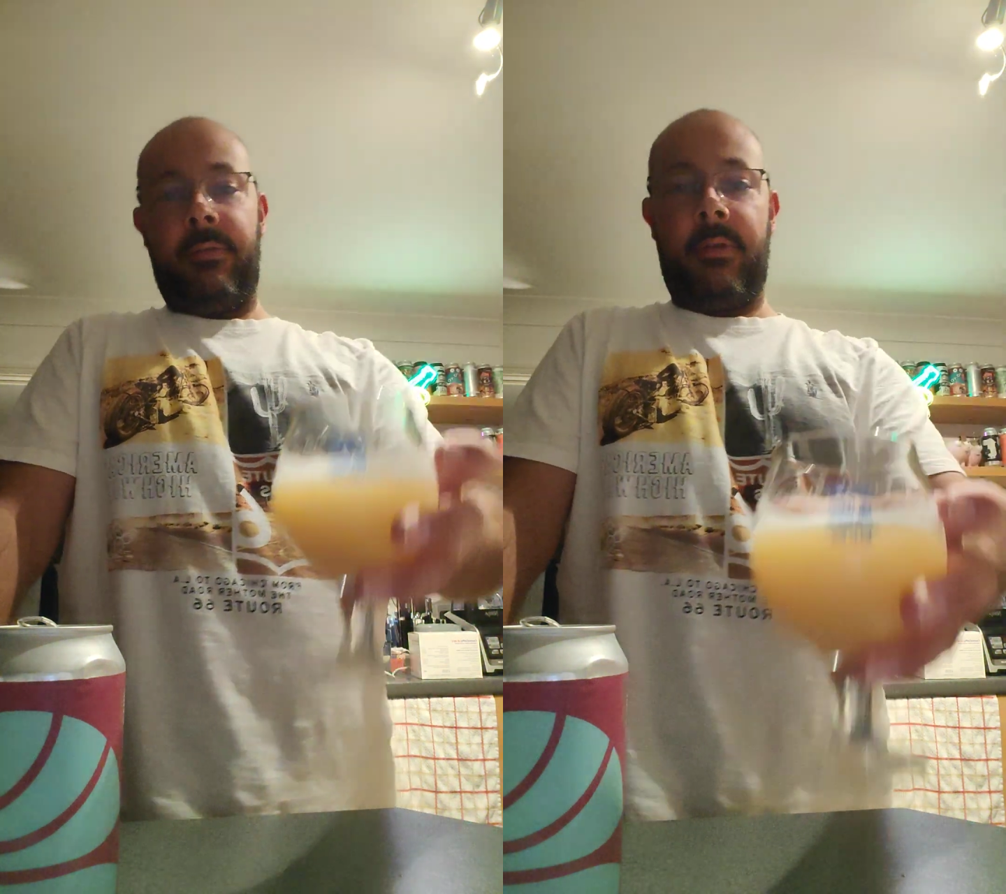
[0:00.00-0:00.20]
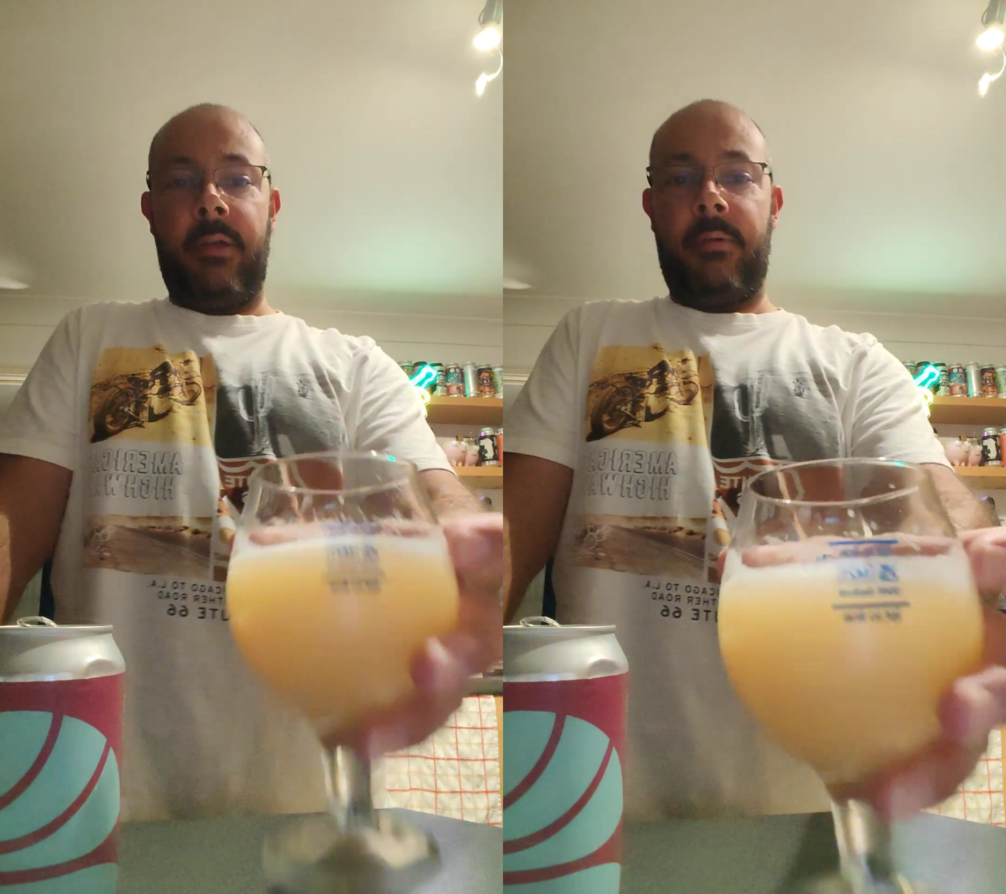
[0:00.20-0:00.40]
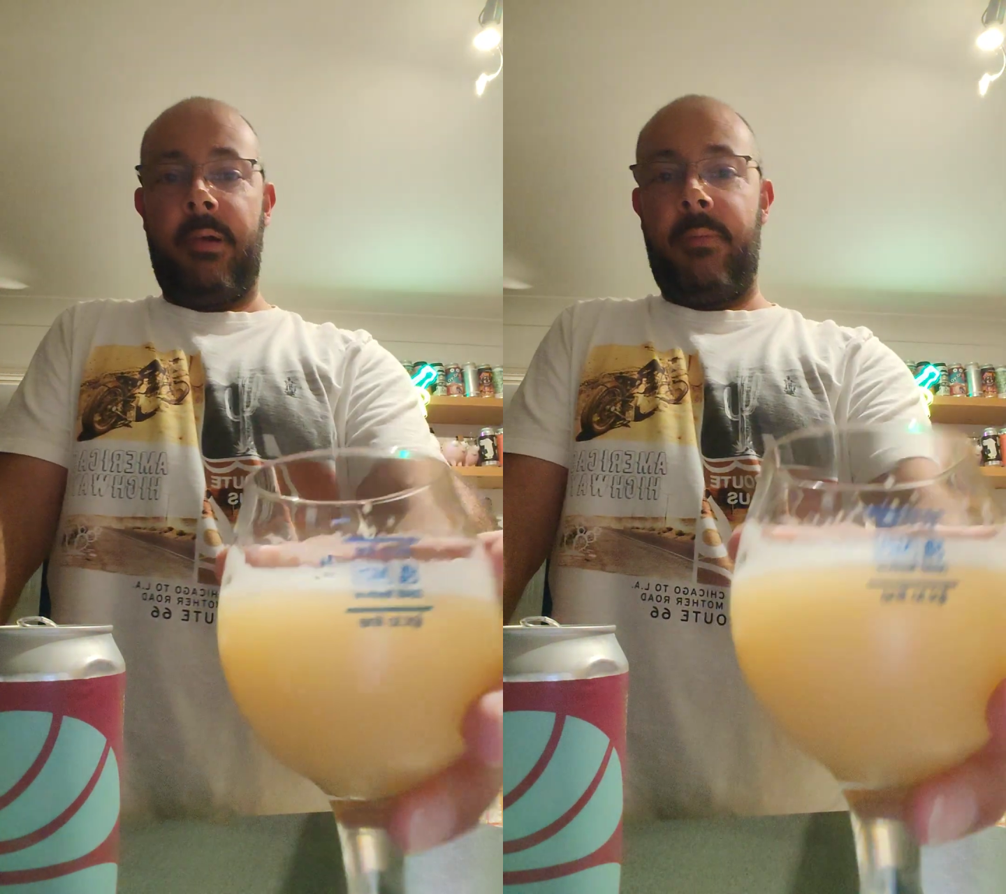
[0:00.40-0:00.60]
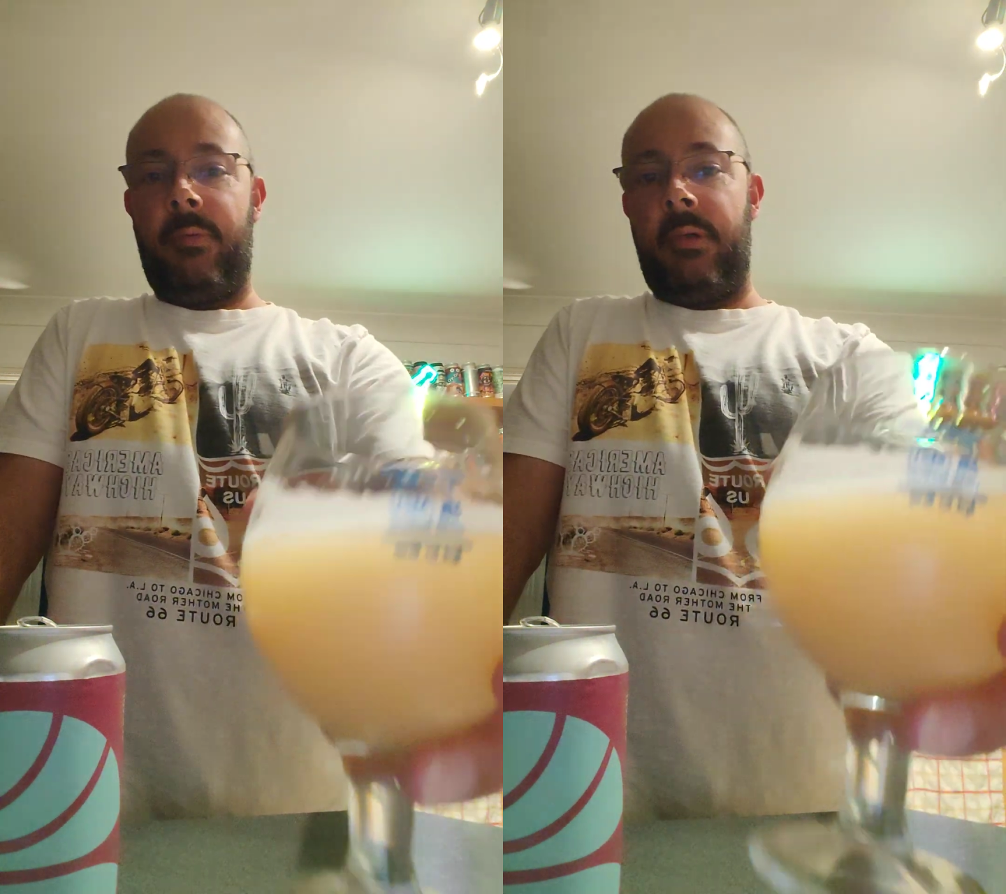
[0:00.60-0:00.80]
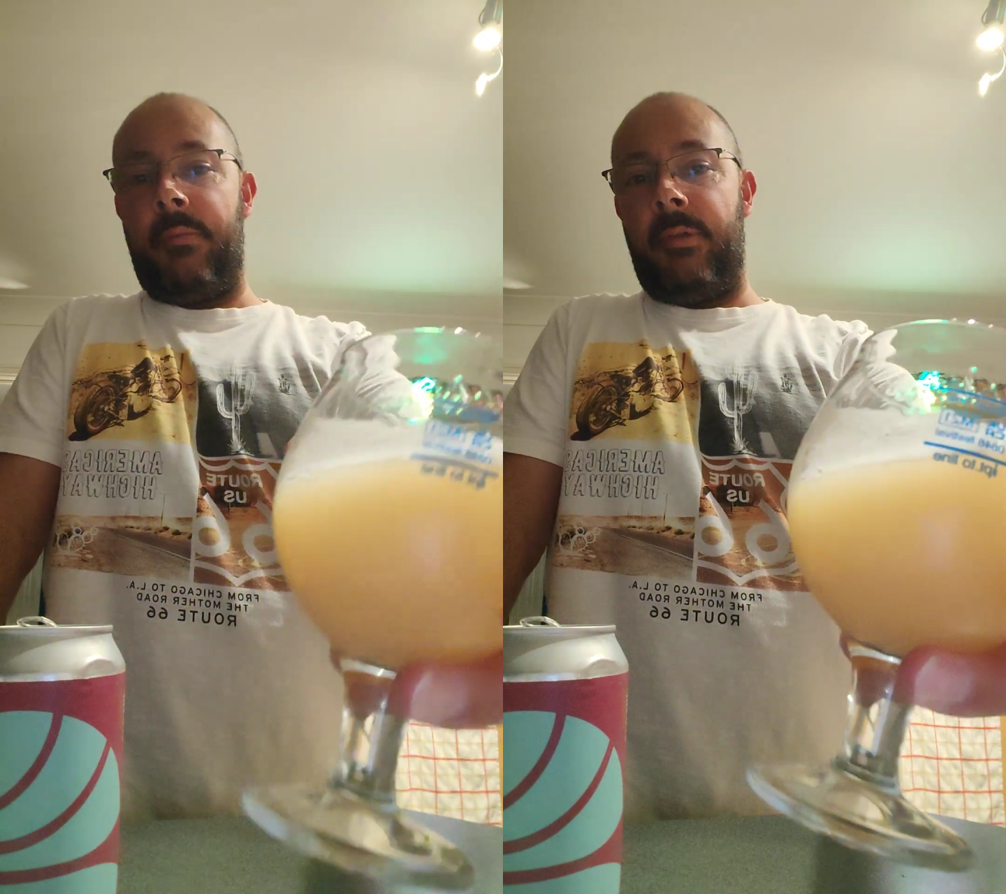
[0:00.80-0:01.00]
straight away
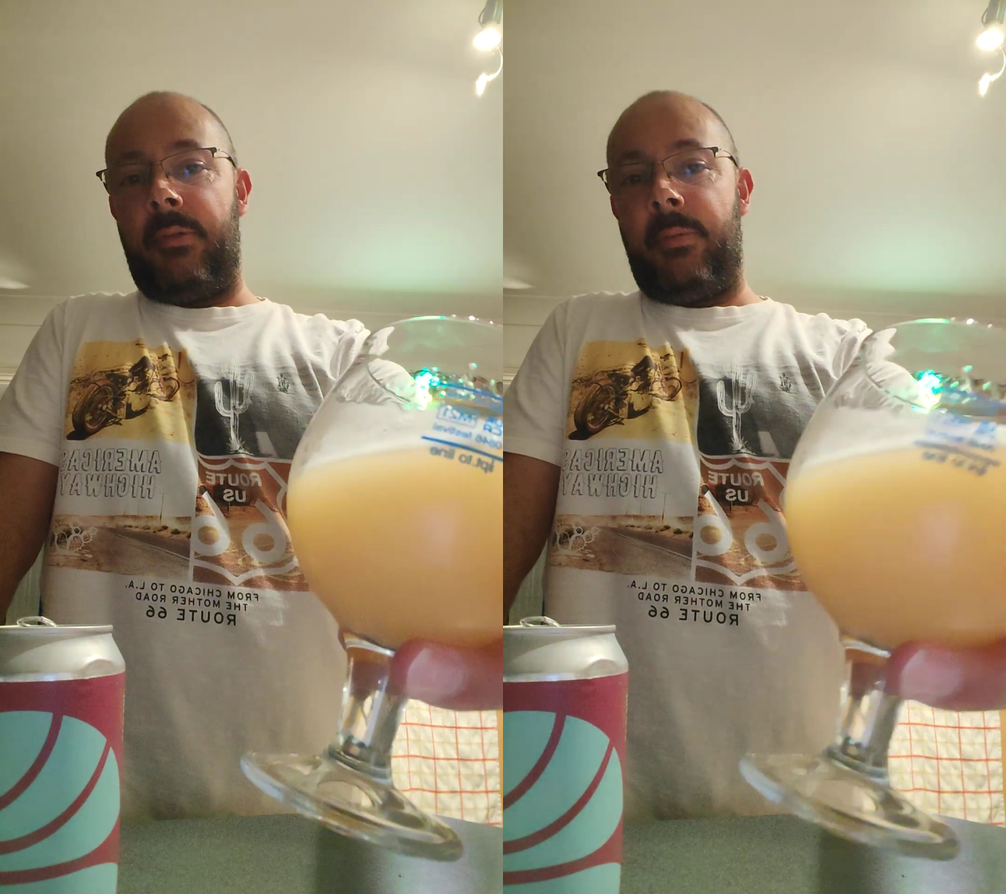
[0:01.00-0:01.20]
pretty much,